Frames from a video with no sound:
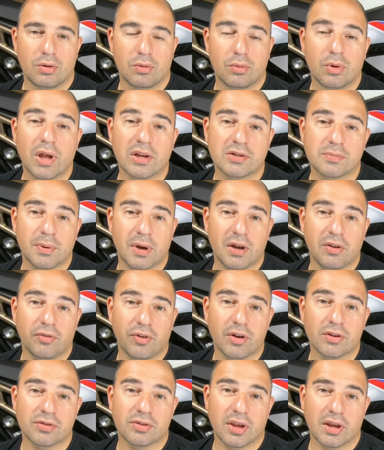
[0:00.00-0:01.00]
well that's about it
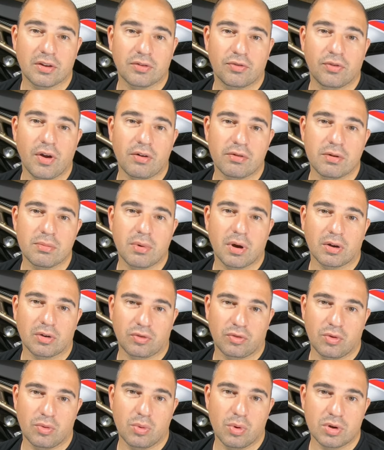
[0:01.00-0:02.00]
folks thanks very much
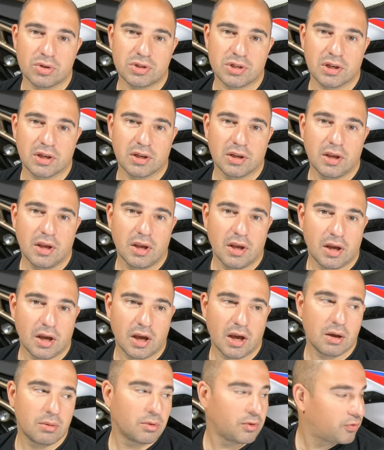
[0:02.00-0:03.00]
for watching
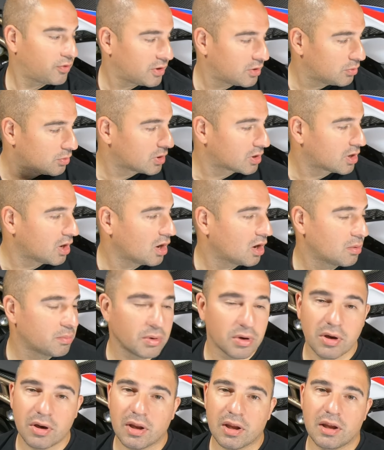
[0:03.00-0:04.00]
um, we fitted all the
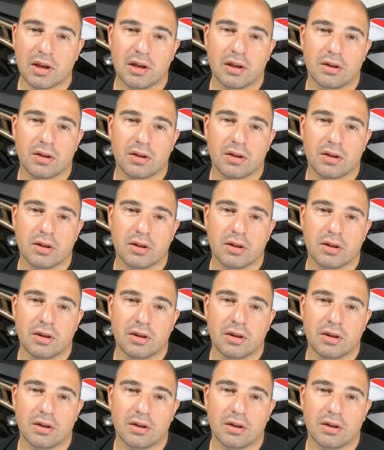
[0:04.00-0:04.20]
carbon